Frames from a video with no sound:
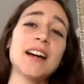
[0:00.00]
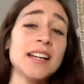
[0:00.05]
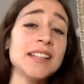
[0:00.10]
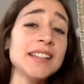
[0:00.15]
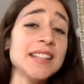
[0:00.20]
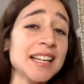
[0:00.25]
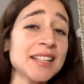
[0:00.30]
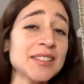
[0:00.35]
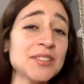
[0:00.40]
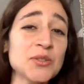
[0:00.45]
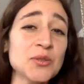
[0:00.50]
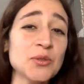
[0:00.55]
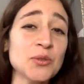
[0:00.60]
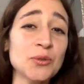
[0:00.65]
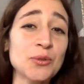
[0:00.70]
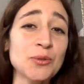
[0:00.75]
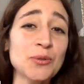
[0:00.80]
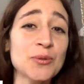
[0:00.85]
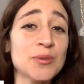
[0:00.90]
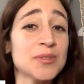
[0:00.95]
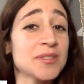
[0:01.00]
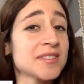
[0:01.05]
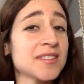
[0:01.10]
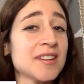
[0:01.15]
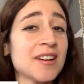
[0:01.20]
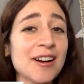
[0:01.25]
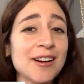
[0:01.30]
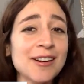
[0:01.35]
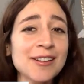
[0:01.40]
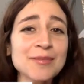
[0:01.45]
I'd like to
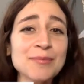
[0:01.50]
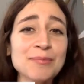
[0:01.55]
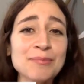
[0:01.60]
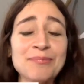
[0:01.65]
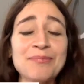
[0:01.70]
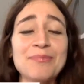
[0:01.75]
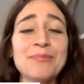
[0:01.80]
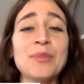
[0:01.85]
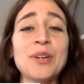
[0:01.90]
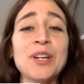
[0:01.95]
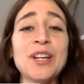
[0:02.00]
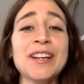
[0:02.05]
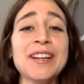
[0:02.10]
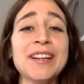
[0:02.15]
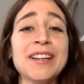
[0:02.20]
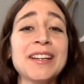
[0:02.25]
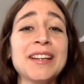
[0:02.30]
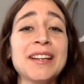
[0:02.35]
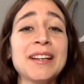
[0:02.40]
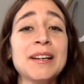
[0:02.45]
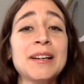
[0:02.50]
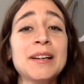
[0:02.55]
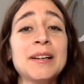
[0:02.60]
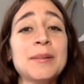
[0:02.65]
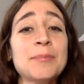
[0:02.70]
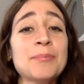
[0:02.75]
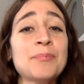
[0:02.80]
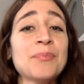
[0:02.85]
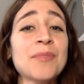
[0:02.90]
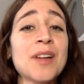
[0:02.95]
start bringing
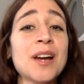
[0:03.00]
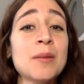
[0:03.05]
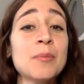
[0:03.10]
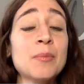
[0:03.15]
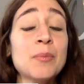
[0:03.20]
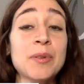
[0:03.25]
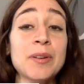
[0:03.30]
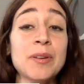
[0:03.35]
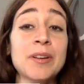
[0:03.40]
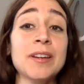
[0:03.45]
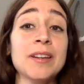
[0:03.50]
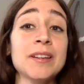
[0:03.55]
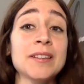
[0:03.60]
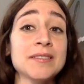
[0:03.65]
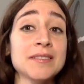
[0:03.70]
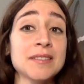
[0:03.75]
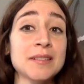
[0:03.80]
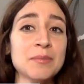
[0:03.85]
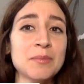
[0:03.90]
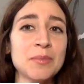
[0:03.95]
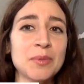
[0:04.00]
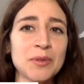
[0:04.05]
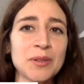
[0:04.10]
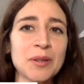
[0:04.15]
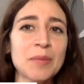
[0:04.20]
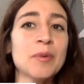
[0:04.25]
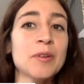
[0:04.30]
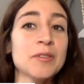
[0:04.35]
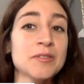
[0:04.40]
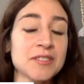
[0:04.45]
up an example,
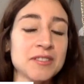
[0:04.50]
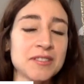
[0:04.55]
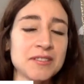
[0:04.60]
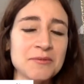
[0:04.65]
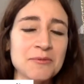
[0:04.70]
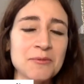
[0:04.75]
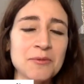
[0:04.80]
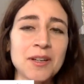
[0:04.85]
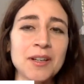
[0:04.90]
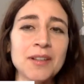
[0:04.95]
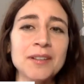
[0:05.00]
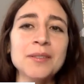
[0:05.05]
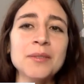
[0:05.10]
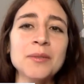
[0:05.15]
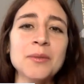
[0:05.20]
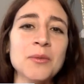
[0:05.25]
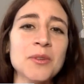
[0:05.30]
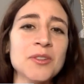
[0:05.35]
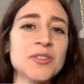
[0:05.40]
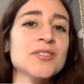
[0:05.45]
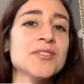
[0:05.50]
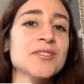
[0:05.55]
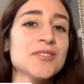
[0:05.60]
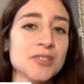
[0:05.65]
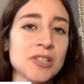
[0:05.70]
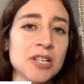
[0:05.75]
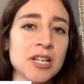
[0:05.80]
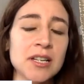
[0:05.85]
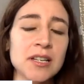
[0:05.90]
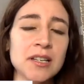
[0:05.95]
a positive one, which
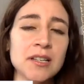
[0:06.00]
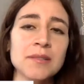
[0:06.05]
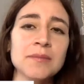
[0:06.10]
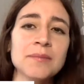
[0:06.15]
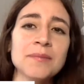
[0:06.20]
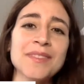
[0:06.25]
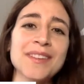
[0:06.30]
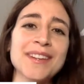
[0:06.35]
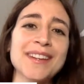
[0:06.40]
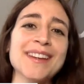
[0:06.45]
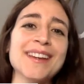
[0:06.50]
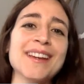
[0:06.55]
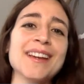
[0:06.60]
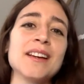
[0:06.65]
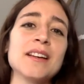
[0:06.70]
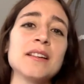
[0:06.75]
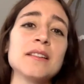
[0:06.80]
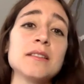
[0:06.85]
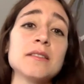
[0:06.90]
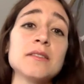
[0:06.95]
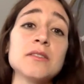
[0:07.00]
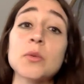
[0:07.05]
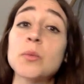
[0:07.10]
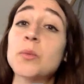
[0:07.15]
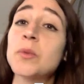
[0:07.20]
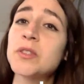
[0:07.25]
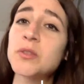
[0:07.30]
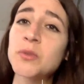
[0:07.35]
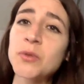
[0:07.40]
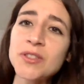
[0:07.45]
is China.
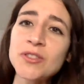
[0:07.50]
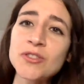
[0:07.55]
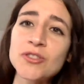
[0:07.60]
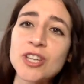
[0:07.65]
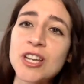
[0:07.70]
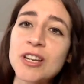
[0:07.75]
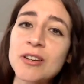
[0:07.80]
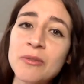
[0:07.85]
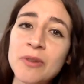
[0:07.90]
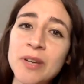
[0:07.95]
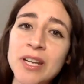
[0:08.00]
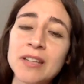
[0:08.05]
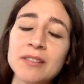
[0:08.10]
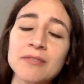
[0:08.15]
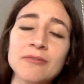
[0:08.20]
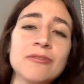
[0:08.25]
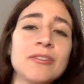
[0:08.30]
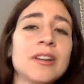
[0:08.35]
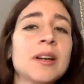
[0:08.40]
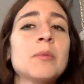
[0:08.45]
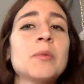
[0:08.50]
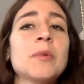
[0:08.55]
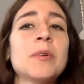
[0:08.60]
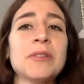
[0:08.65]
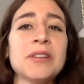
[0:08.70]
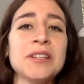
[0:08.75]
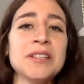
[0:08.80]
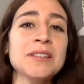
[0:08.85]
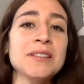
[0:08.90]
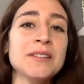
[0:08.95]
So between January and
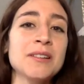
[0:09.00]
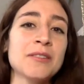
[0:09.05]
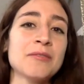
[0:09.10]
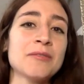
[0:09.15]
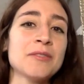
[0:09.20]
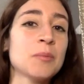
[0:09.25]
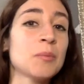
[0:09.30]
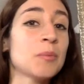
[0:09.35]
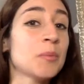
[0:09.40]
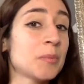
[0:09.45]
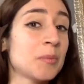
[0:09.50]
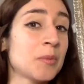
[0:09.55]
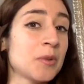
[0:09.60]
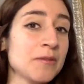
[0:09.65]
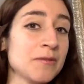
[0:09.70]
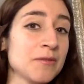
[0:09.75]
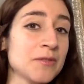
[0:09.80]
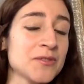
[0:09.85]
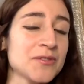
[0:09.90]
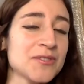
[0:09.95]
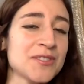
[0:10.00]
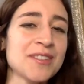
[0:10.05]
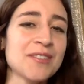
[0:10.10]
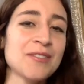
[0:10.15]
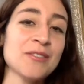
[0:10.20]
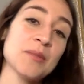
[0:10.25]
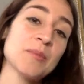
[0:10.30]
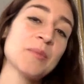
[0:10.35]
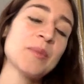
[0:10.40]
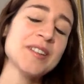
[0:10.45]
February of the previous
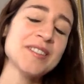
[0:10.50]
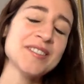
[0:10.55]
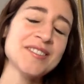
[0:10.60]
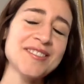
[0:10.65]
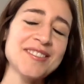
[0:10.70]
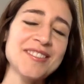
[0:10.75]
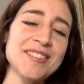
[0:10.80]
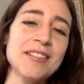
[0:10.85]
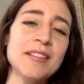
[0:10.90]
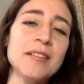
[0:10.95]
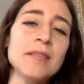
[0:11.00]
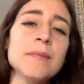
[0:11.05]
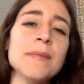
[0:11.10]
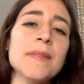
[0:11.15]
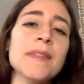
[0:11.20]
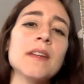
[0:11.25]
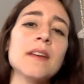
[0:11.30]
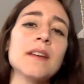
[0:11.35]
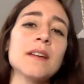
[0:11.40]
year, the past year,